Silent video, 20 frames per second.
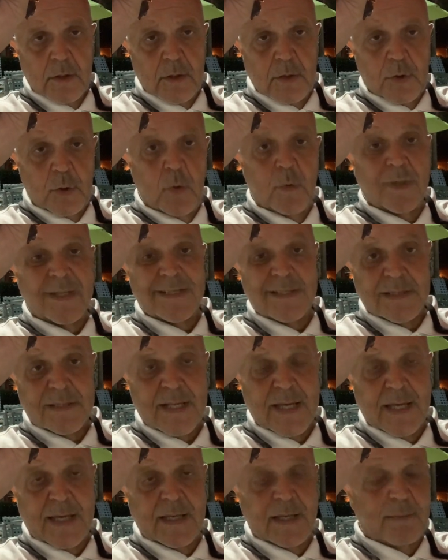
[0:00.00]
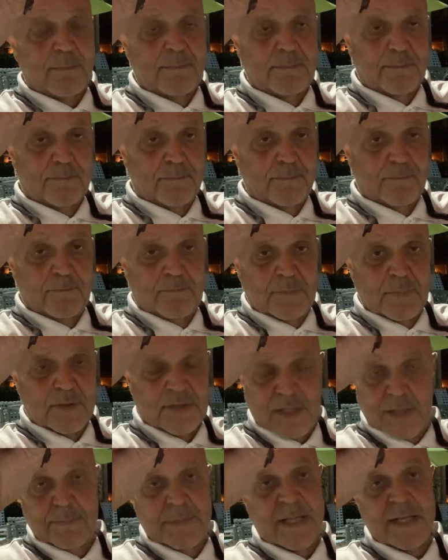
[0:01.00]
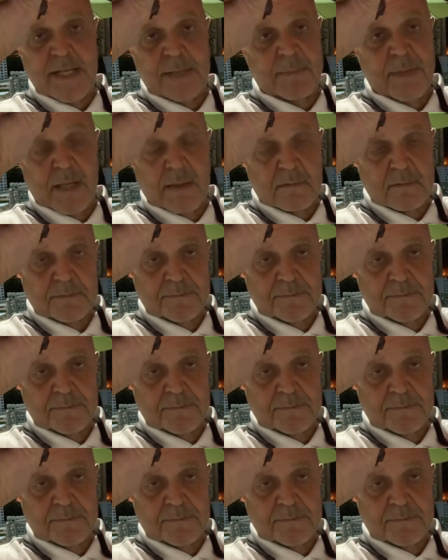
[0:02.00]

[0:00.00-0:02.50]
You can say, send me an email,